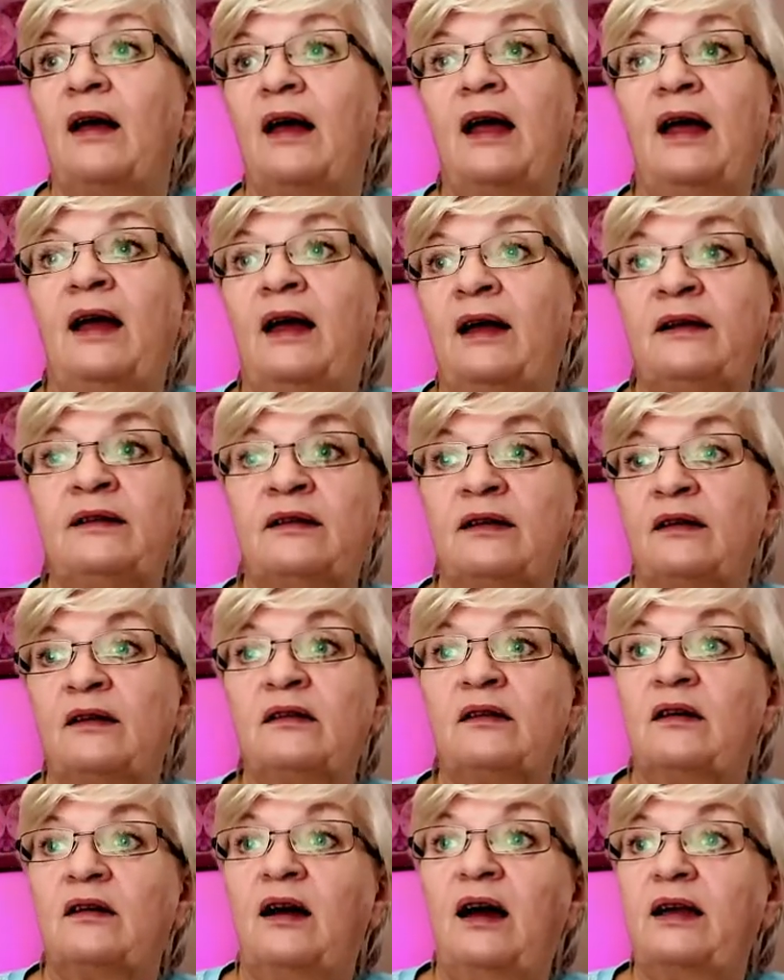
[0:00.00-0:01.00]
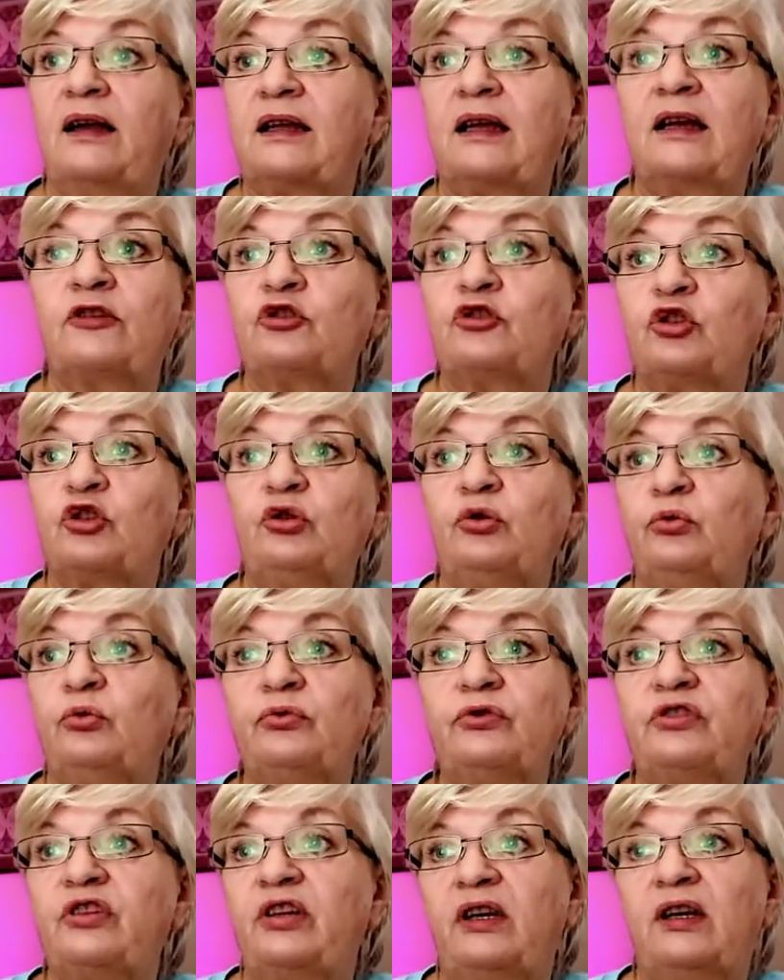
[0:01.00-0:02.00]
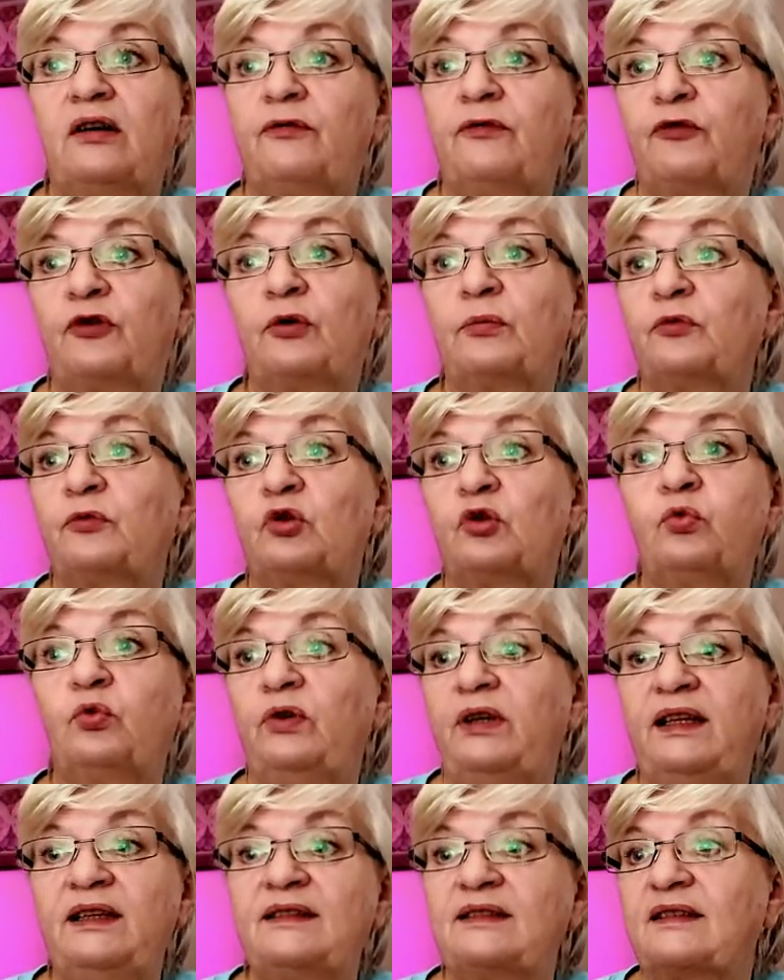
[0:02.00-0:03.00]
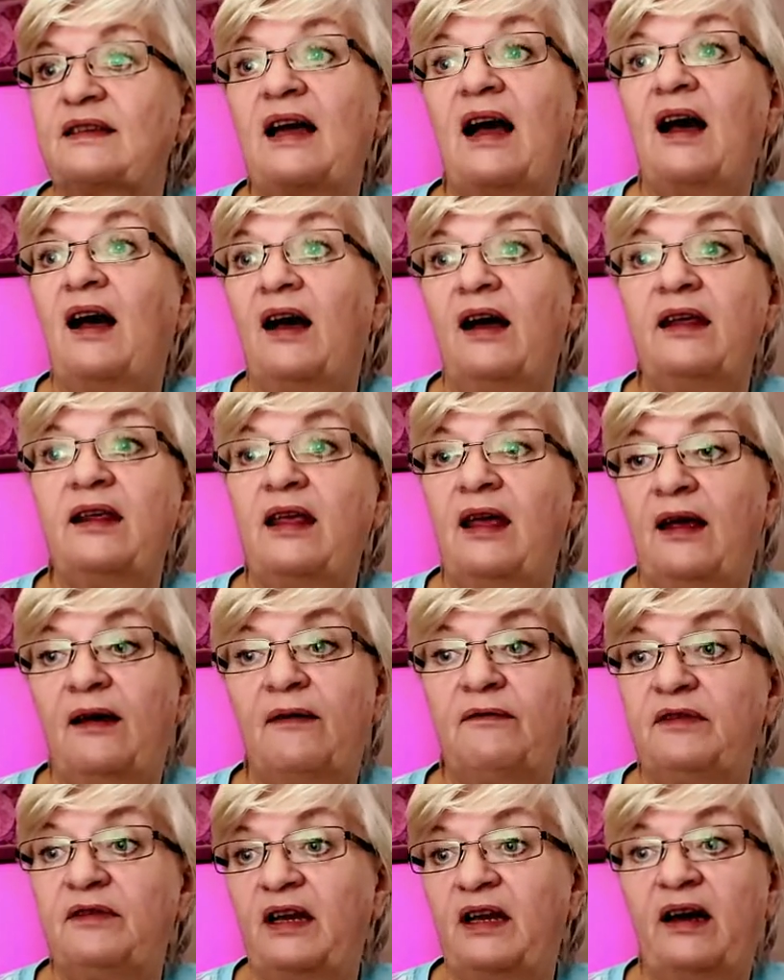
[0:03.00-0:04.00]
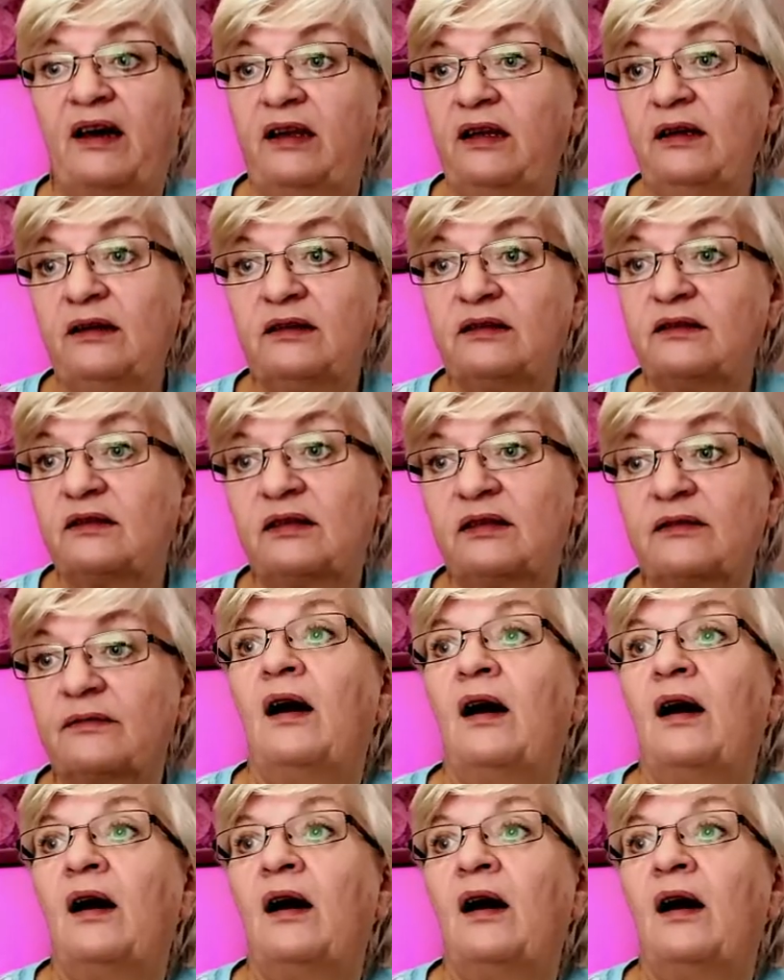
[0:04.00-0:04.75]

And I can choose here from tweets I have liked.